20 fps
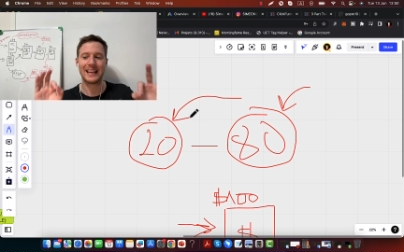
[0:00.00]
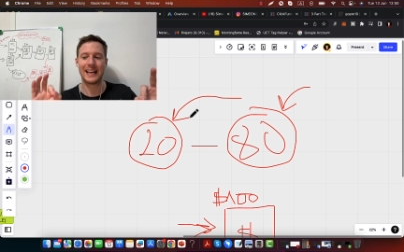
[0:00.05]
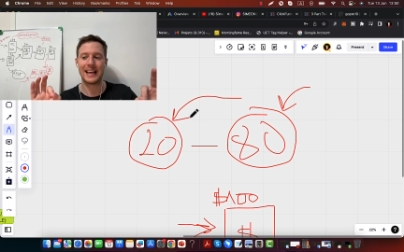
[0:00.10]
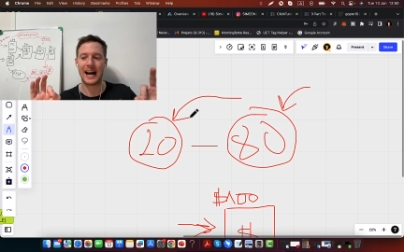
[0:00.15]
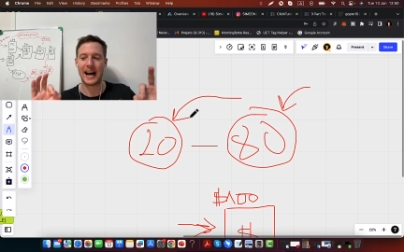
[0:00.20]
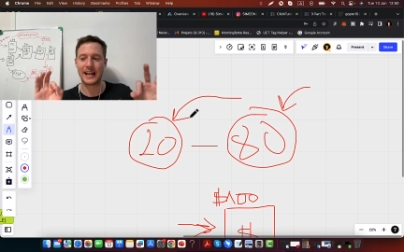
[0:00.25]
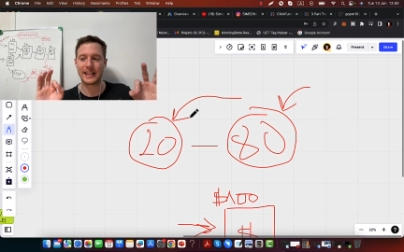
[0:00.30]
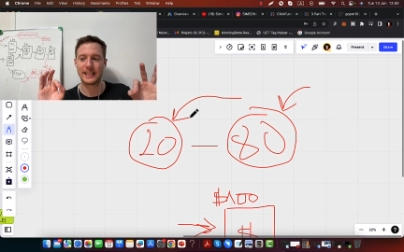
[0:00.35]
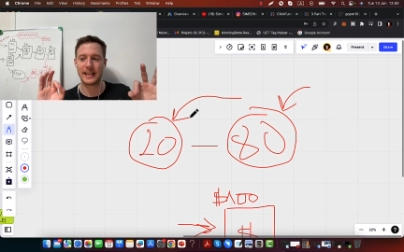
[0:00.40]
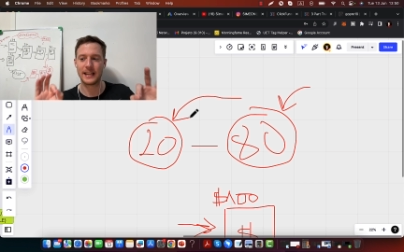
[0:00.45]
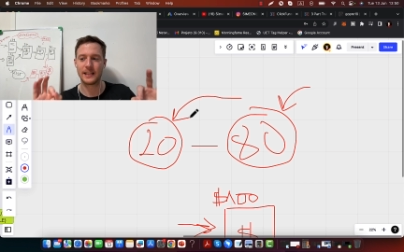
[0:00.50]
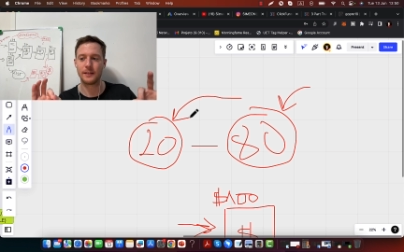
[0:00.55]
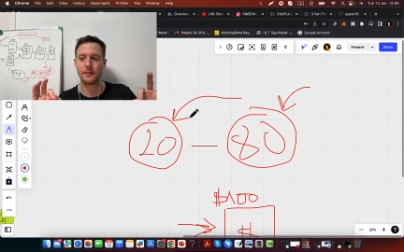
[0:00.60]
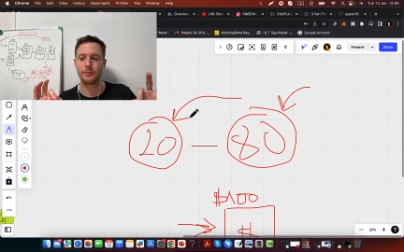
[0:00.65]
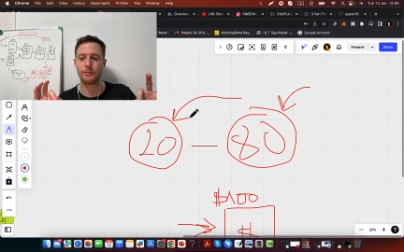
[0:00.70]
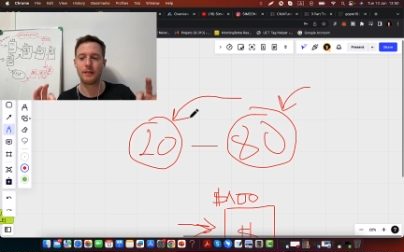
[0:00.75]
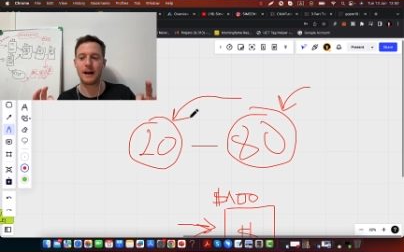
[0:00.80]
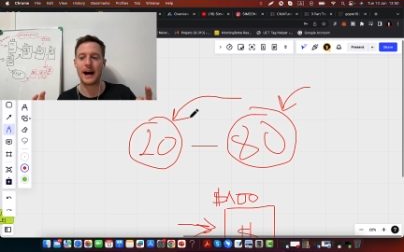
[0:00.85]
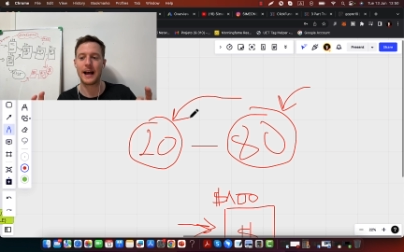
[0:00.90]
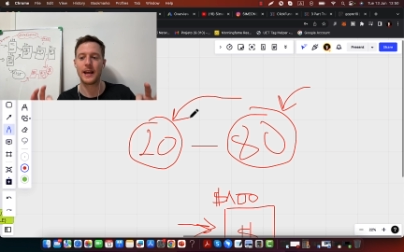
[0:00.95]

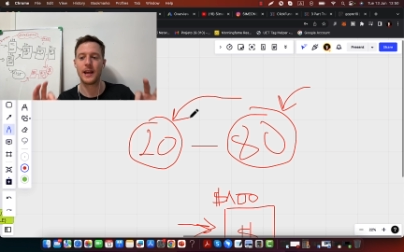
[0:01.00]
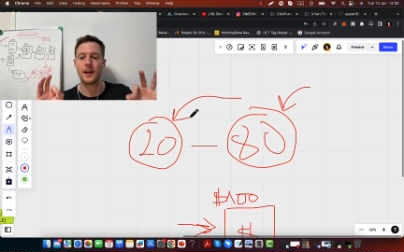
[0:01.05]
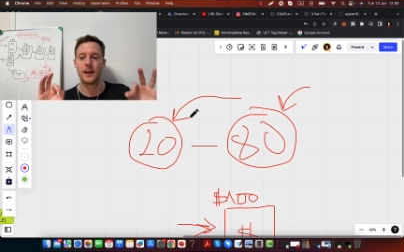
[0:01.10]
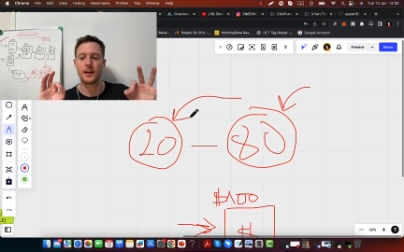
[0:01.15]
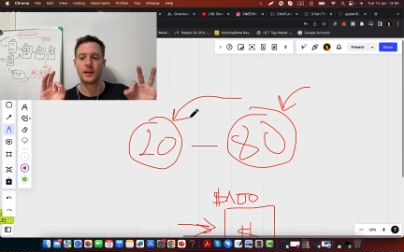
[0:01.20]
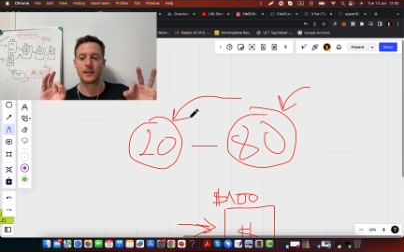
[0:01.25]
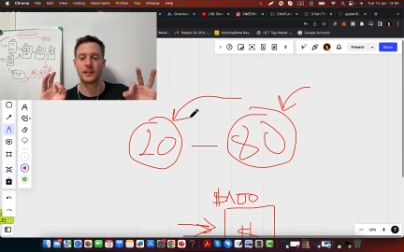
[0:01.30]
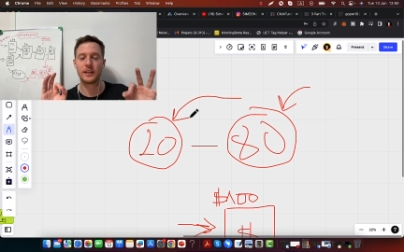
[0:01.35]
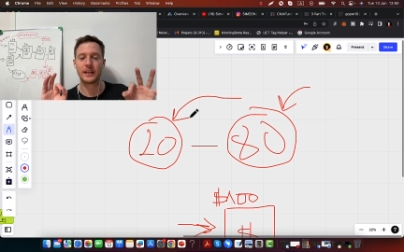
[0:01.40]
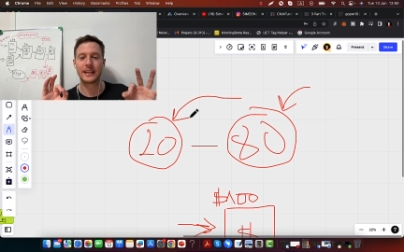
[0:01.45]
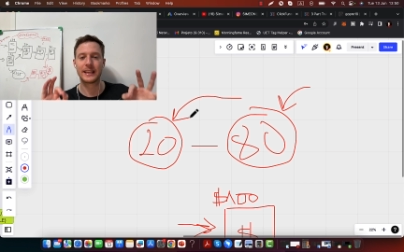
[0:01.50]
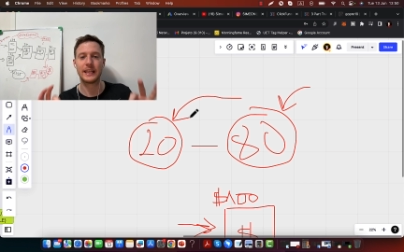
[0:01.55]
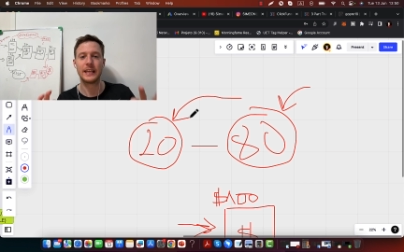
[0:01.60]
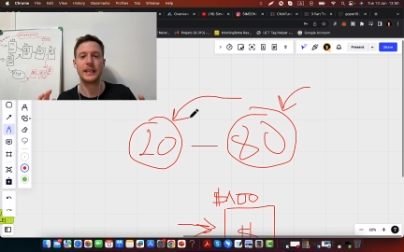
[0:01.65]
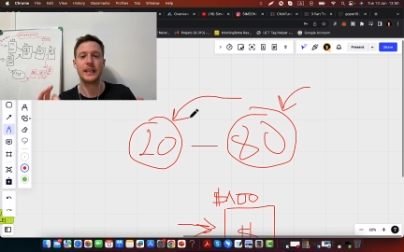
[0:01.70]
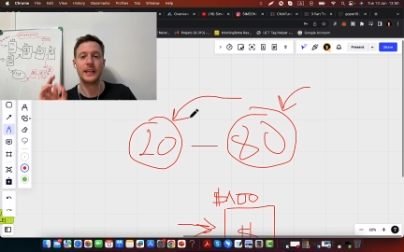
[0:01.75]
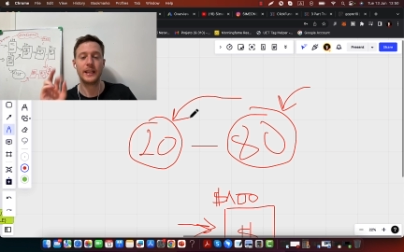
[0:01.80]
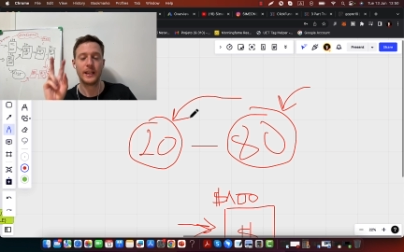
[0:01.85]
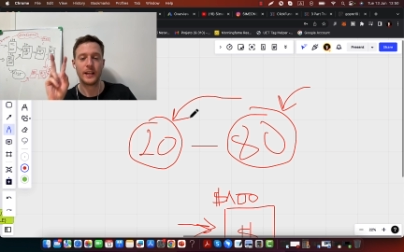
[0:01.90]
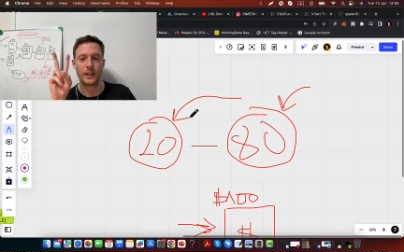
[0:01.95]
identify the
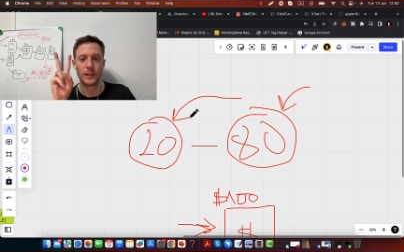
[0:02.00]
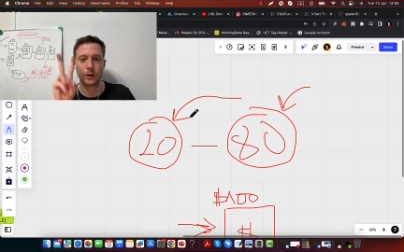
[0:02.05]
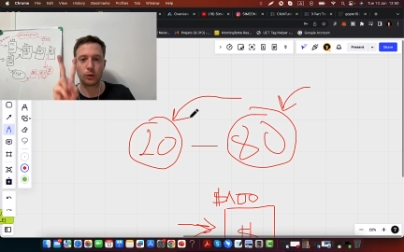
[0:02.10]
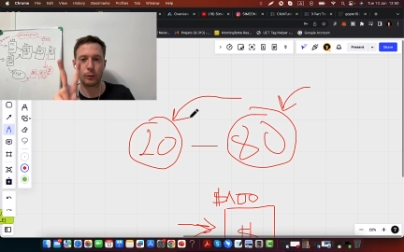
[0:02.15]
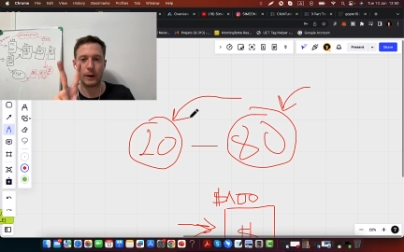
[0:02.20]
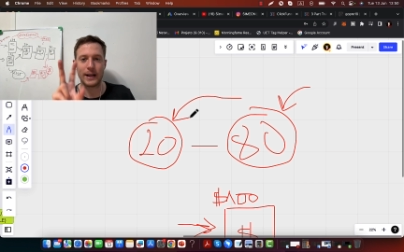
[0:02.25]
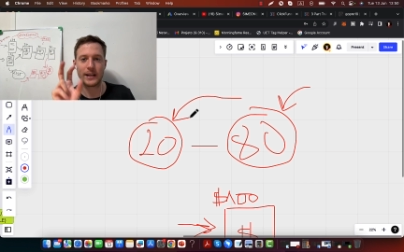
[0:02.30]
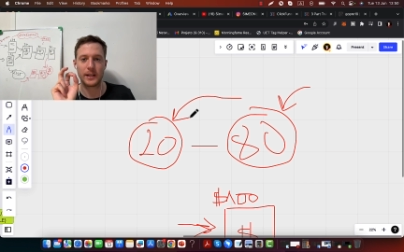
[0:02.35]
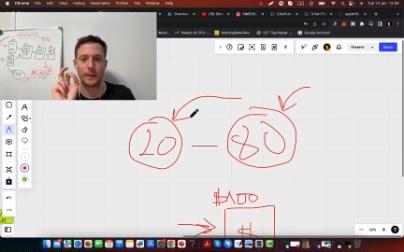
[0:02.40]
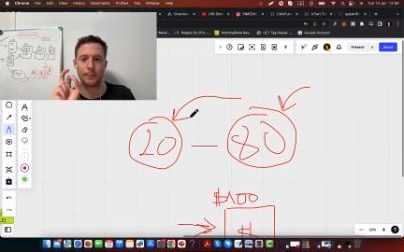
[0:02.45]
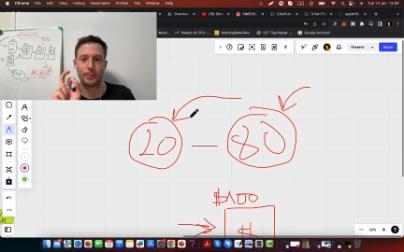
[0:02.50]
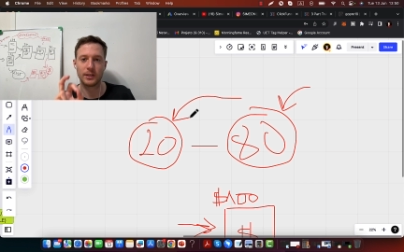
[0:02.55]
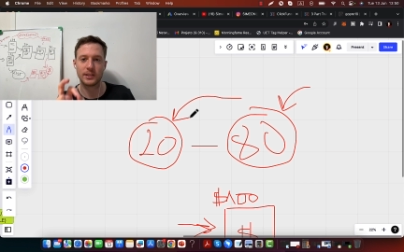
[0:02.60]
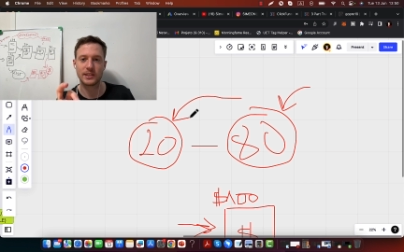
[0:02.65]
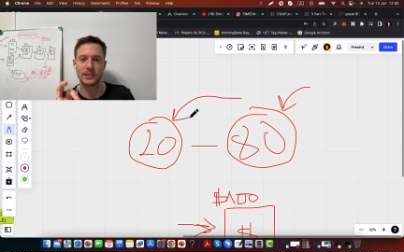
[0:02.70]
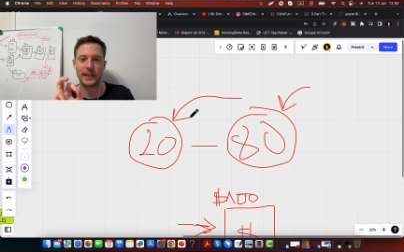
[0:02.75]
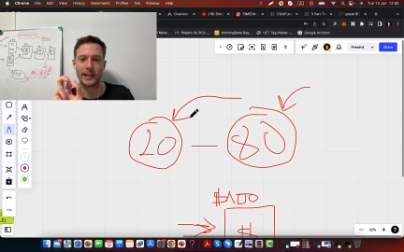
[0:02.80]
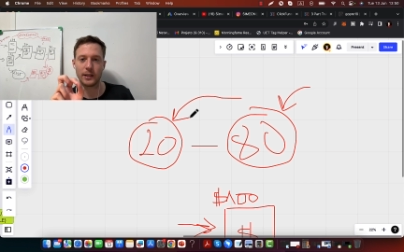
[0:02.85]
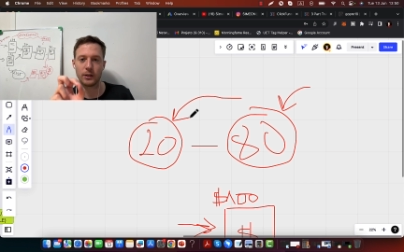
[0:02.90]
key 20%